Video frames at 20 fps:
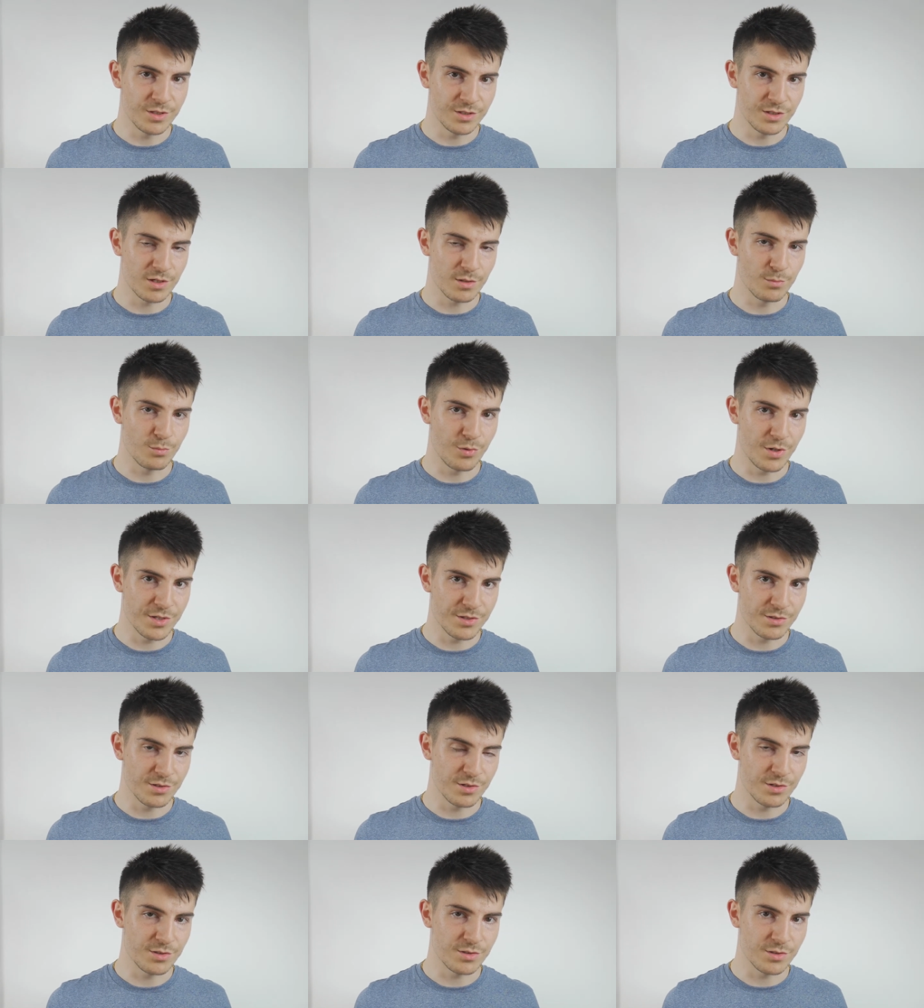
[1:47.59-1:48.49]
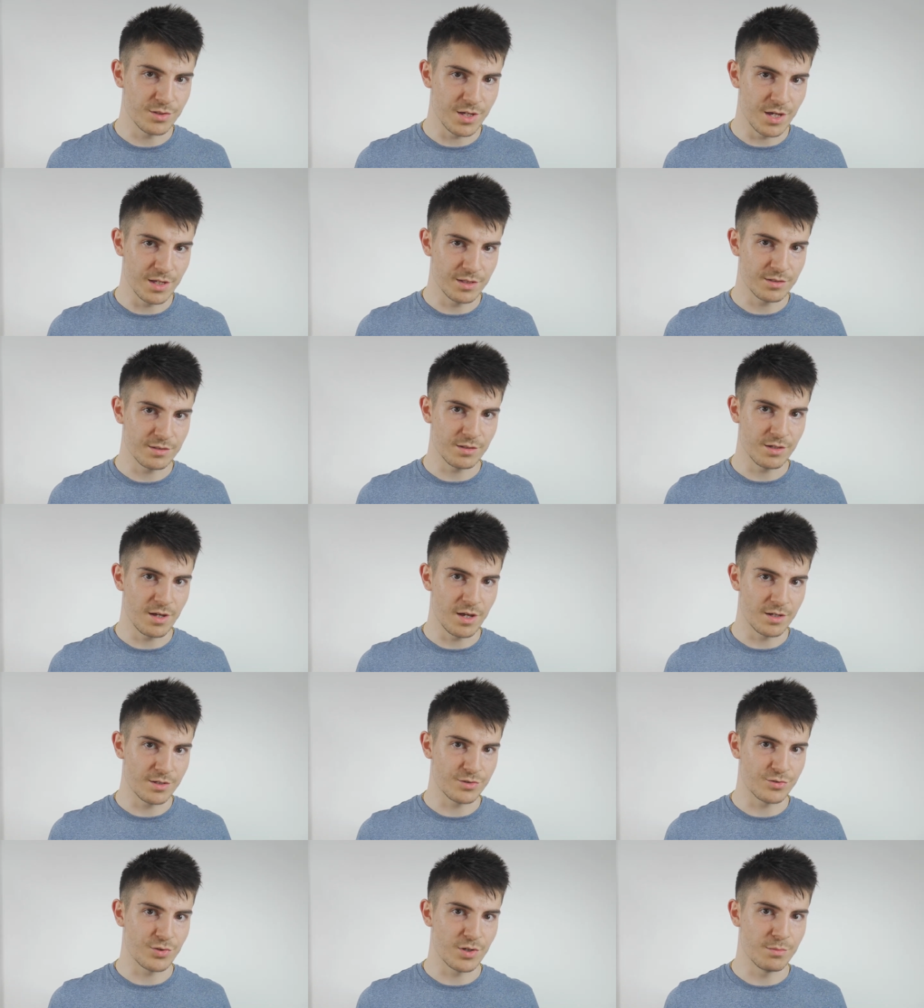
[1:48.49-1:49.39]
the compressor to get
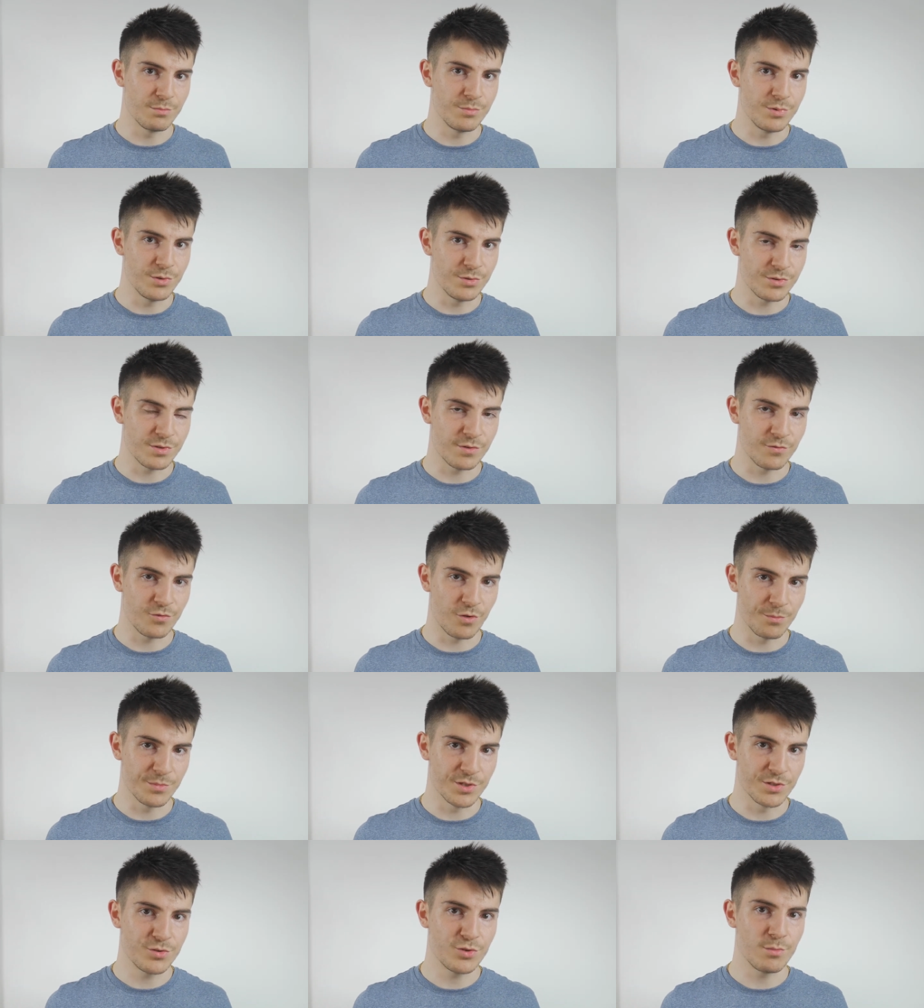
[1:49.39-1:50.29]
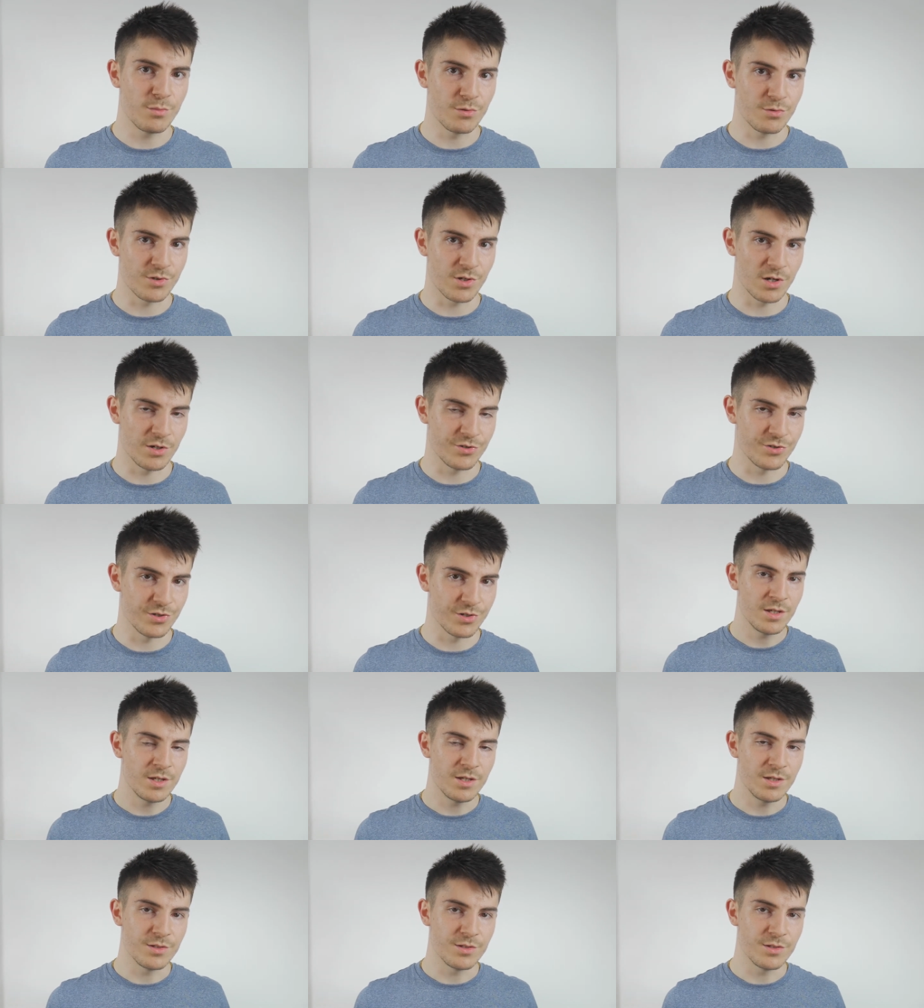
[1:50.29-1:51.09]
extra boost from the turbocharger.